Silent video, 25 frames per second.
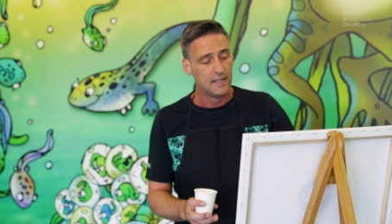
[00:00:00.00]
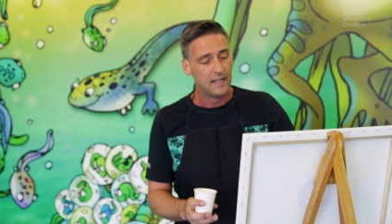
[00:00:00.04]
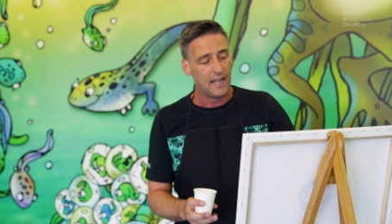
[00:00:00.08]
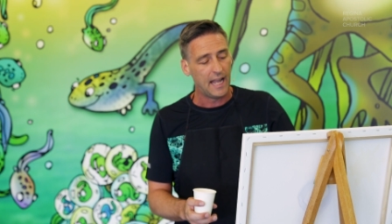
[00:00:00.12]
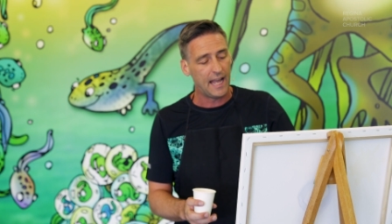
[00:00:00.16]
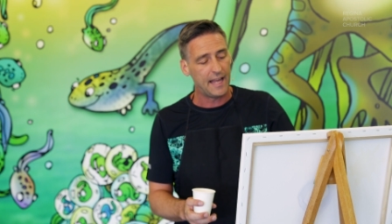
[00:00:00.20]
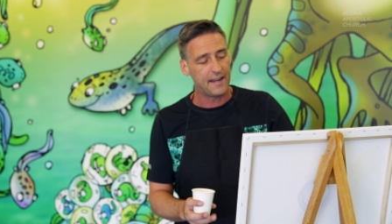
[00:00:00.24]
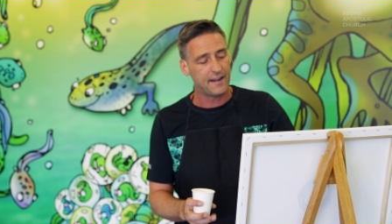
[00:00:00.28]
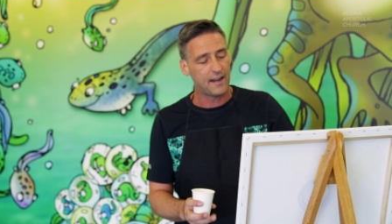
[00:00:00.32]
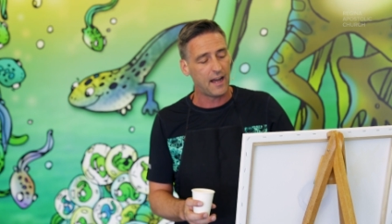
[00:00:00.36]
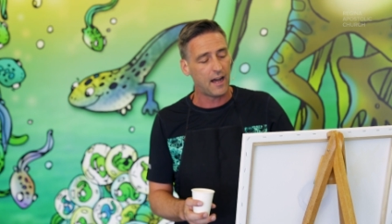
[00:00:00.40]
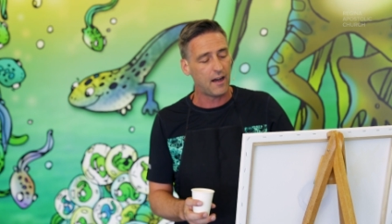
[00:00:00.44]

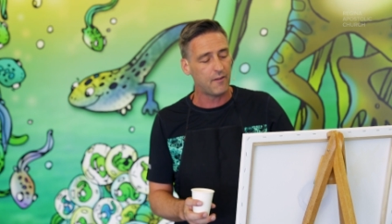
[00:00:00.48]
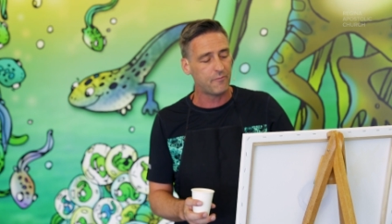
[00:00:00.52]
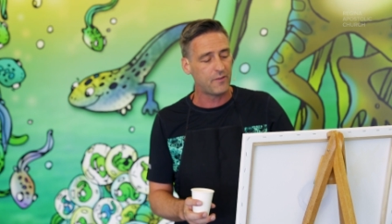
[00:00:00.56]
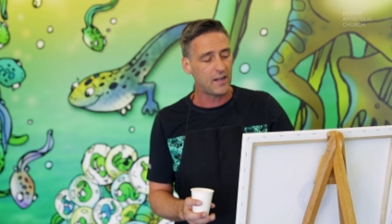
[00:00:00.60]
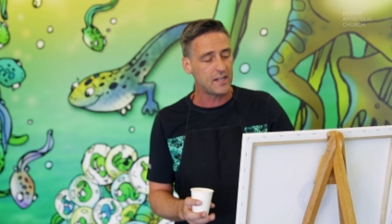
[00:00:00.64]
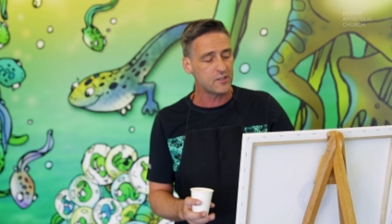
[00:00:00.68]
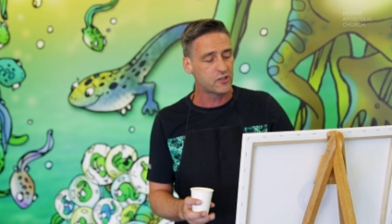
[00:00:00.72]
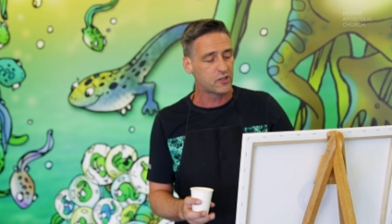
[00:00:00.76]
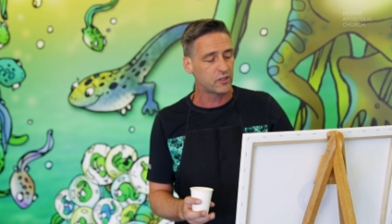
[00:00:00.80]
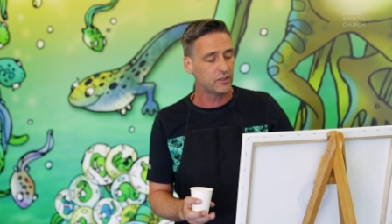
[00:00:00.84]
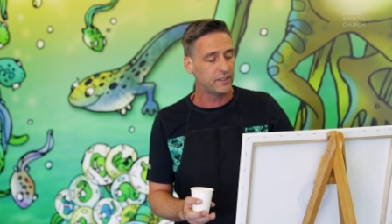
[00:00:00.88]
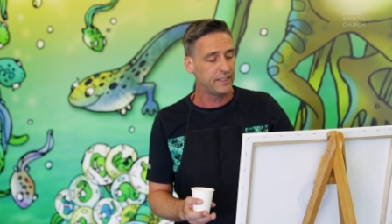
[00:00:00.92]
And
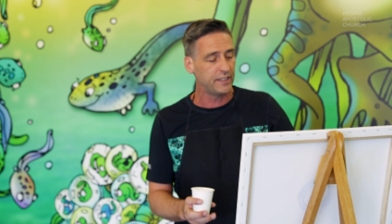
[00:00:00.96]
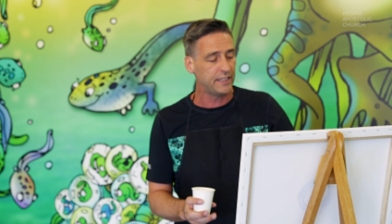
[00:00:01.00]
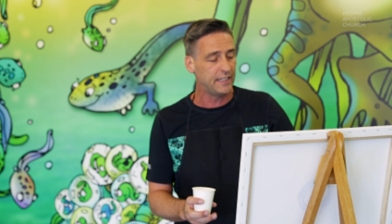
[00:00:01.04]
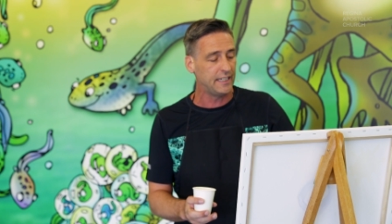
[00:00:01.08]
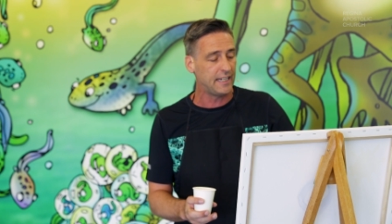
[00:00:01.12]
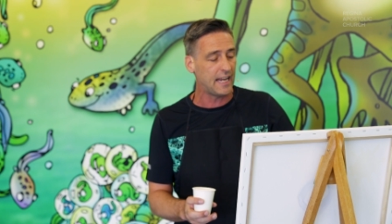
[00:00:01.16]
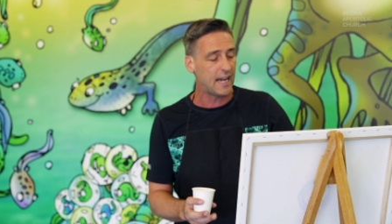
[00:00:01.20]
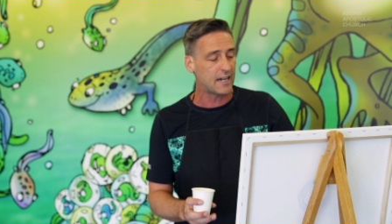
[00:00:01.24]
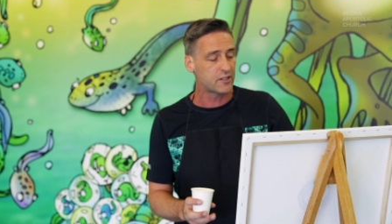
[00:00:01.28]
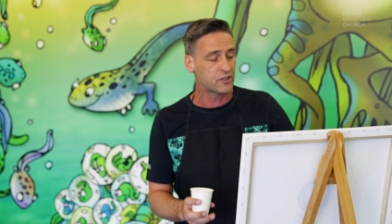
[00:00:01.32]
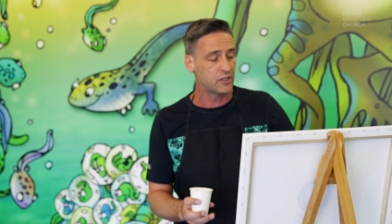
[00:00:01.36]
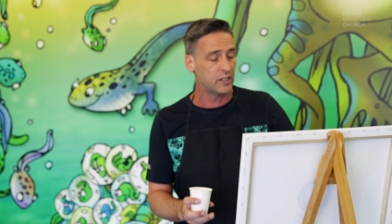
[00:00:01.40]
eventually,
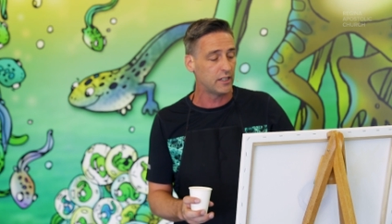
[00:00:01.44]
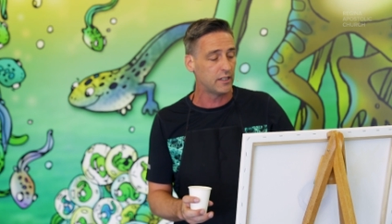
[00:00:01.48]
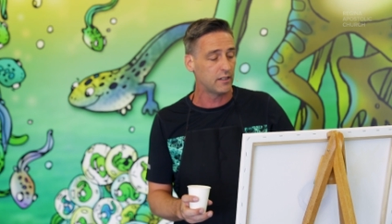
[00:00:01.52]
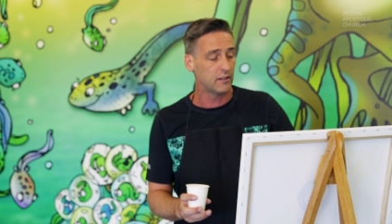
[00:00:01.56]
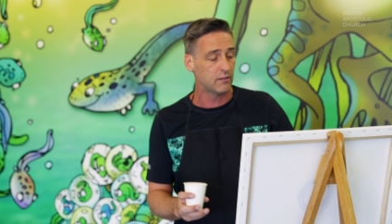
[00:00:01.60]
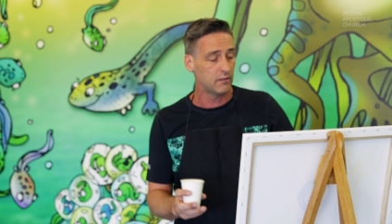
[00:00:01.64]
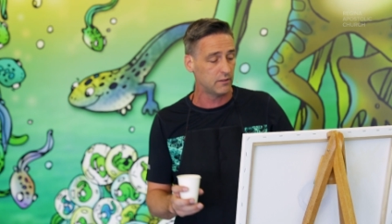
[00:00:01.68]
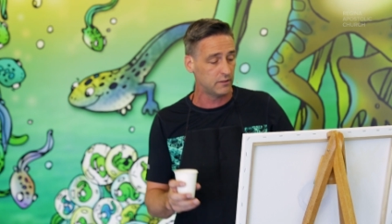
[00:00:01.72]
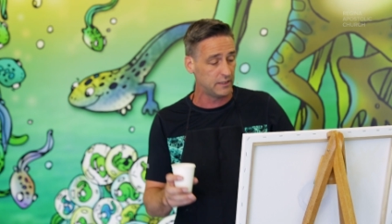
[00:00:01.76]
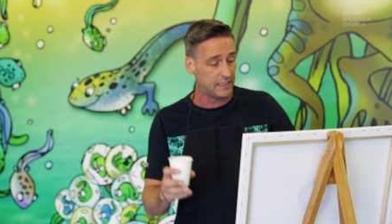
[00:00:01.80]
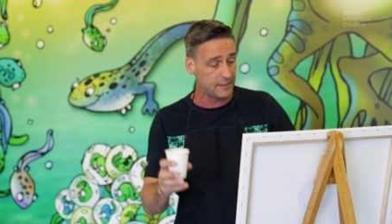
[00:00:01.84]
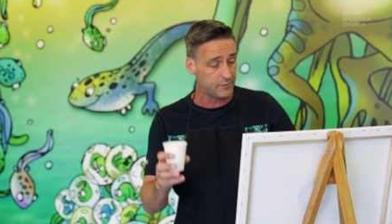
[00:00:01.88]
he
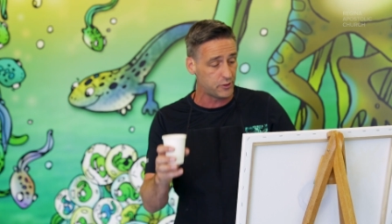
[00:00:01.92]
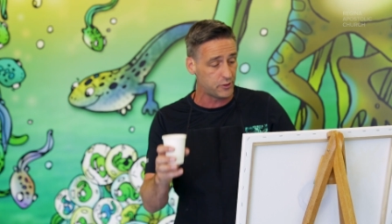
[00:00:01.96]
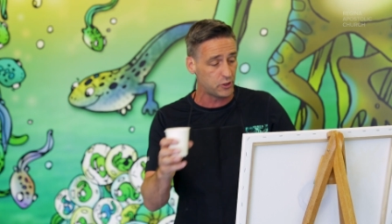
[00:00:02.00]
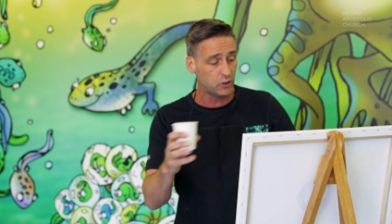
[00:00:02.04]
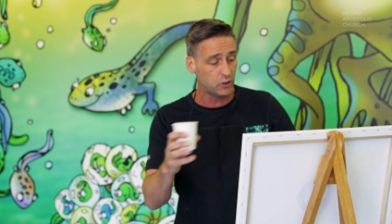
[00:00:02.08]
actually leaves